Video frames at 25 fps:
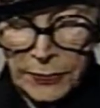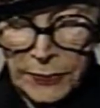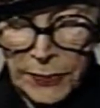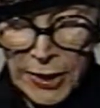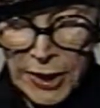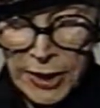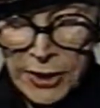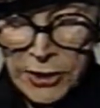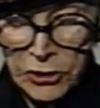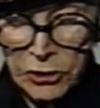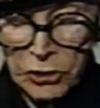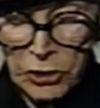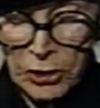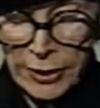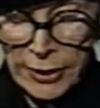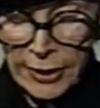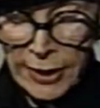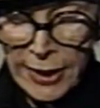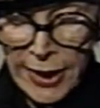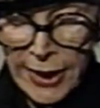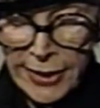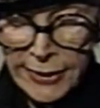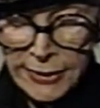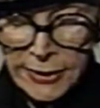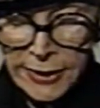based on
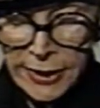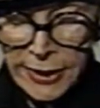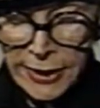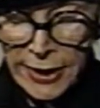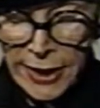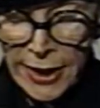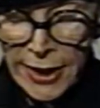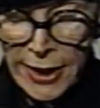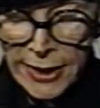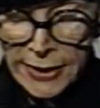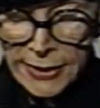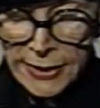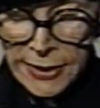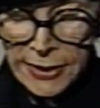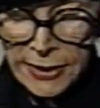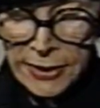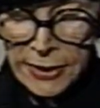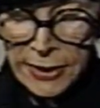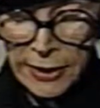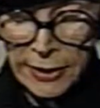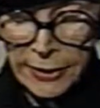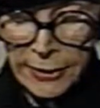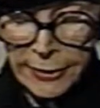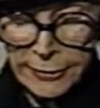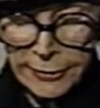lactic
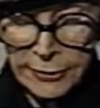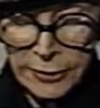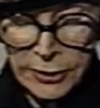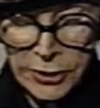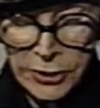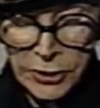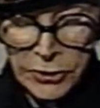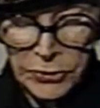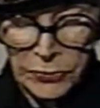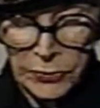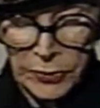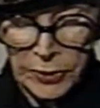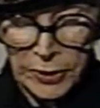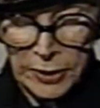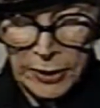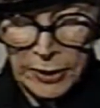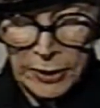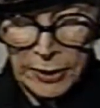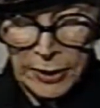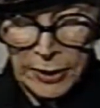acid and glycerin.